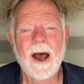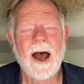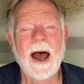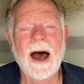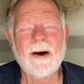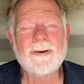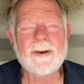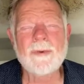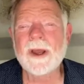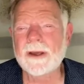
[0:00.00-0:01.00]
How
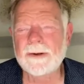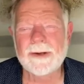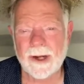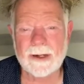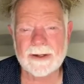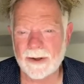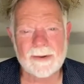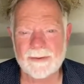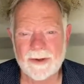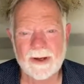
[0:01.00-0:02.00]
do we conduct
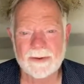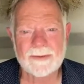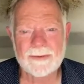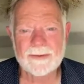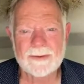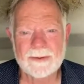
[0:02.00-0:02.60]
ourselves?